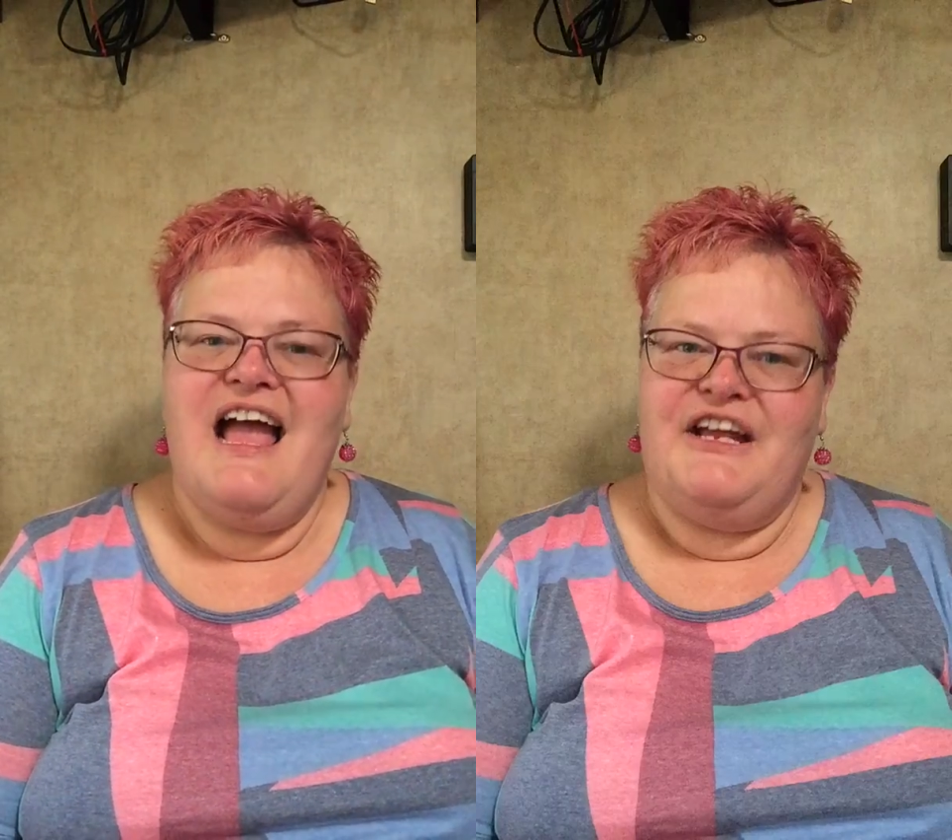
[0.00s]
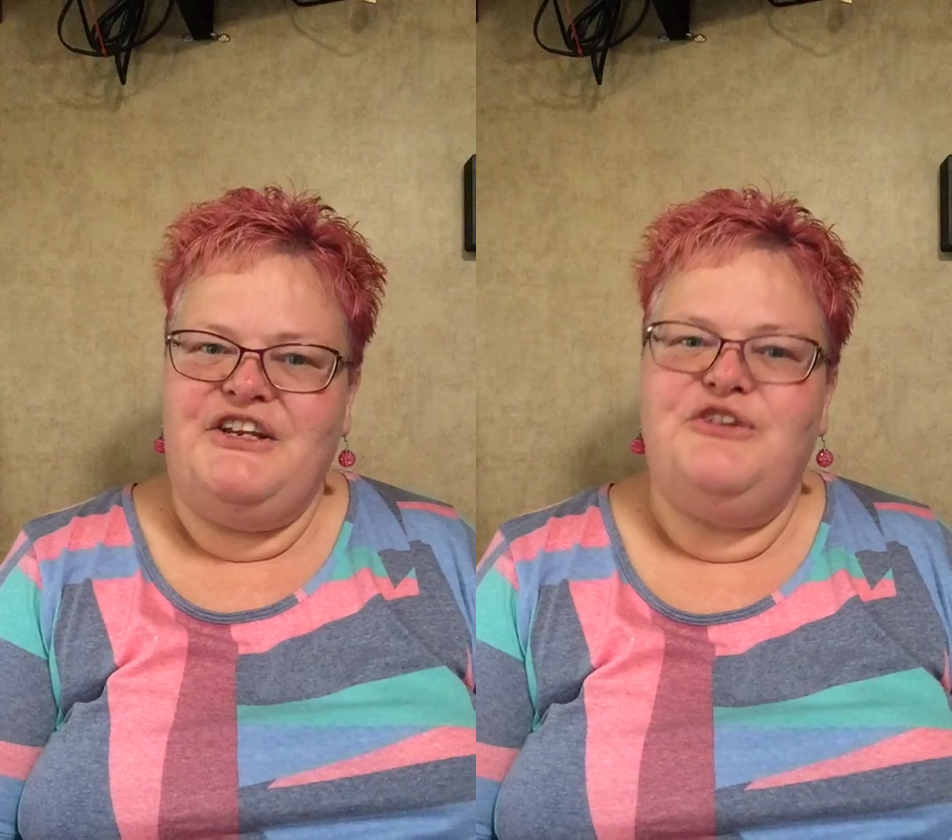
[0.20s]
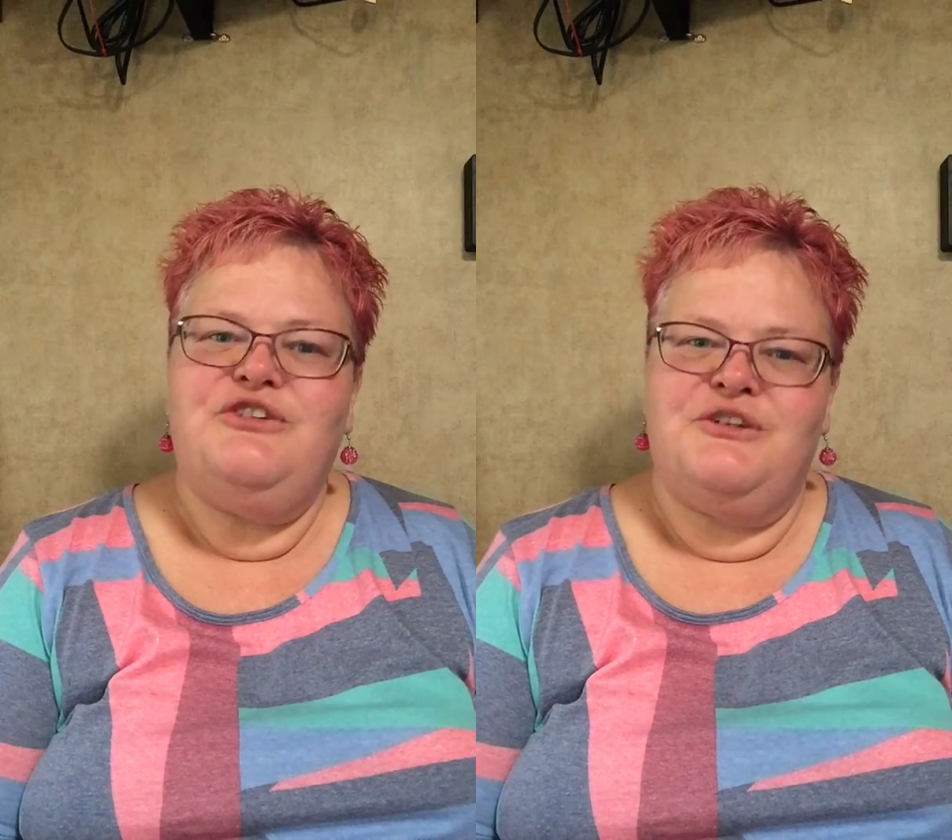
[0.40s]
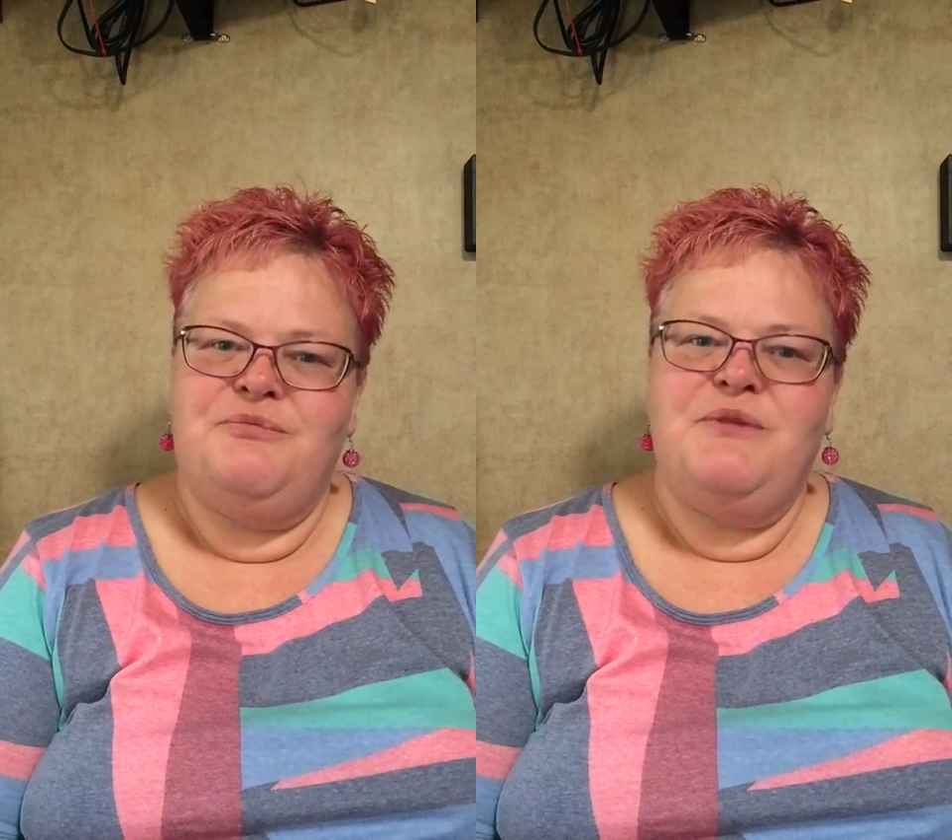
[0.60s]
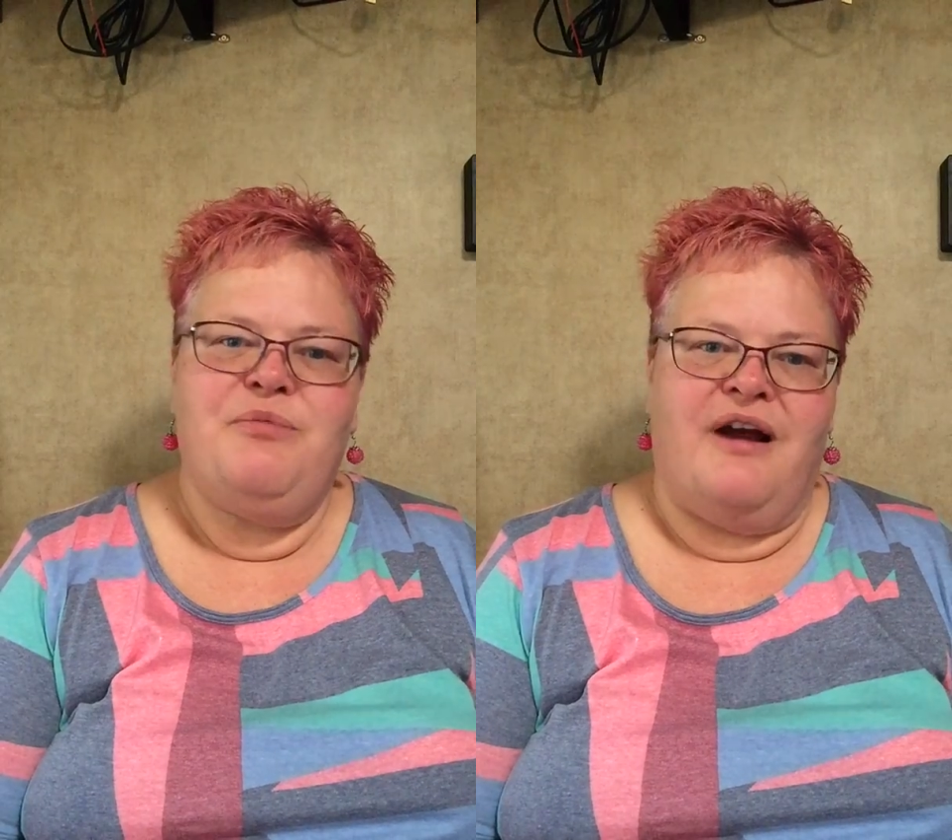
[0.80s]
And you should
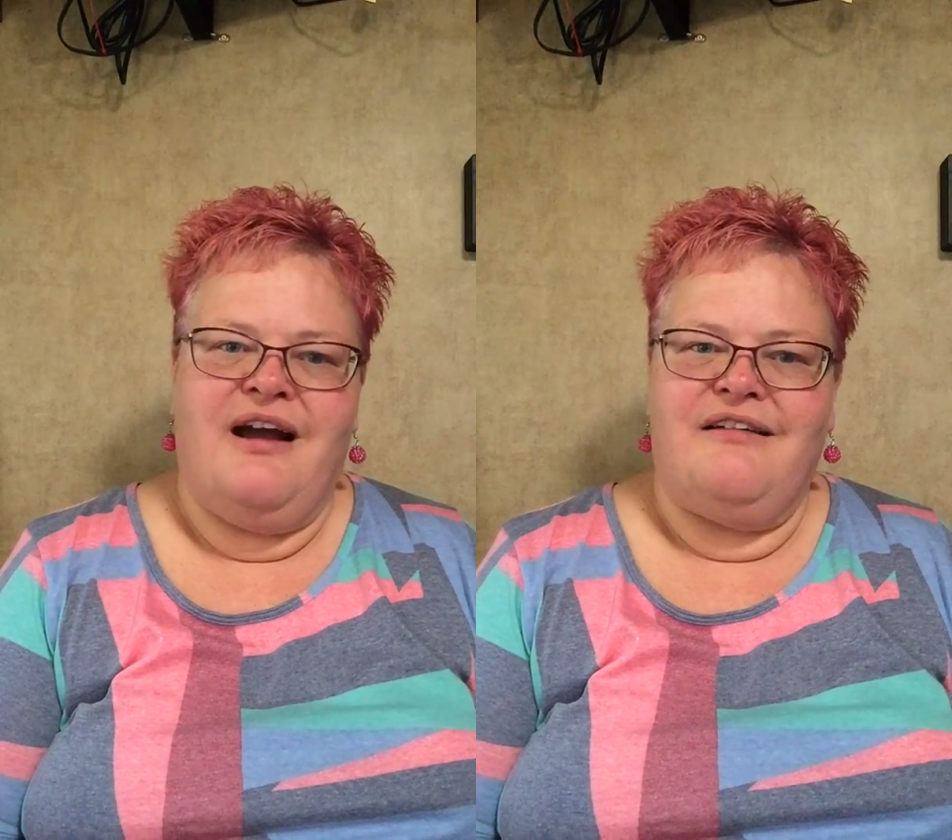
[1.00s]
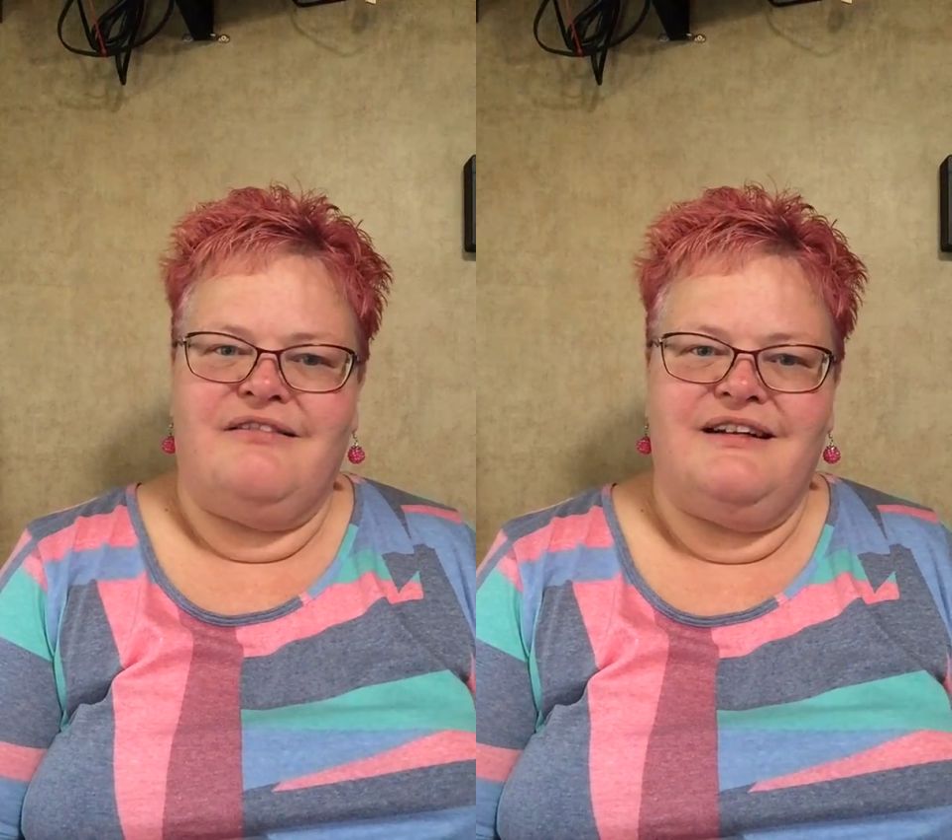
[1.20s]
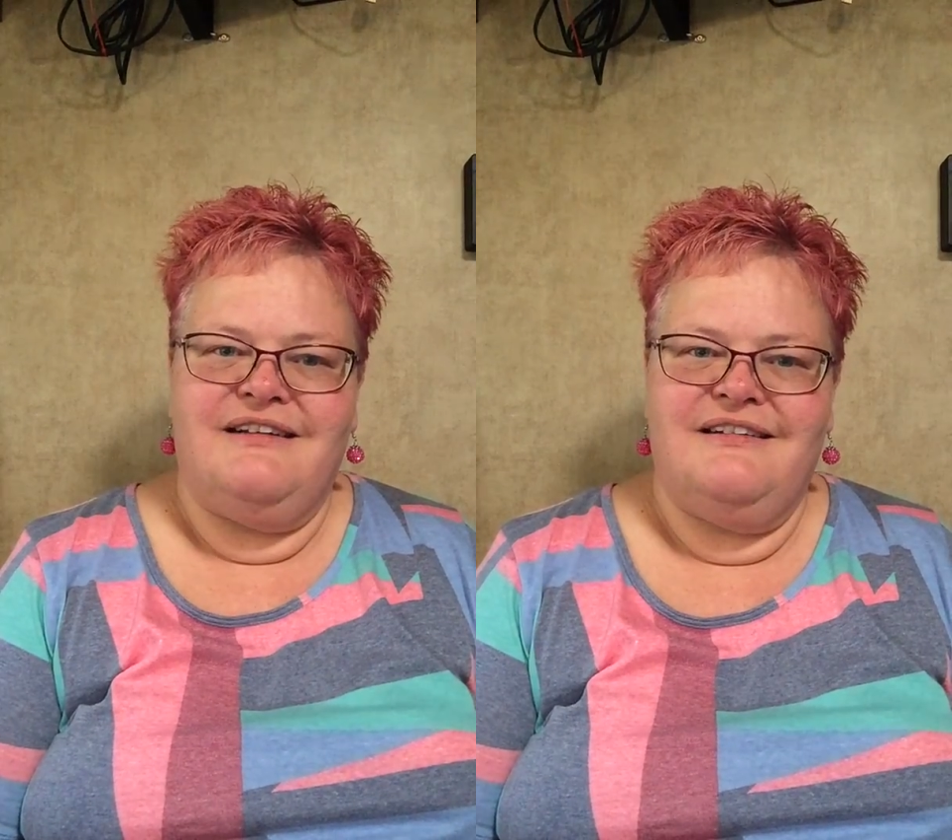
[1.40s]
be proud,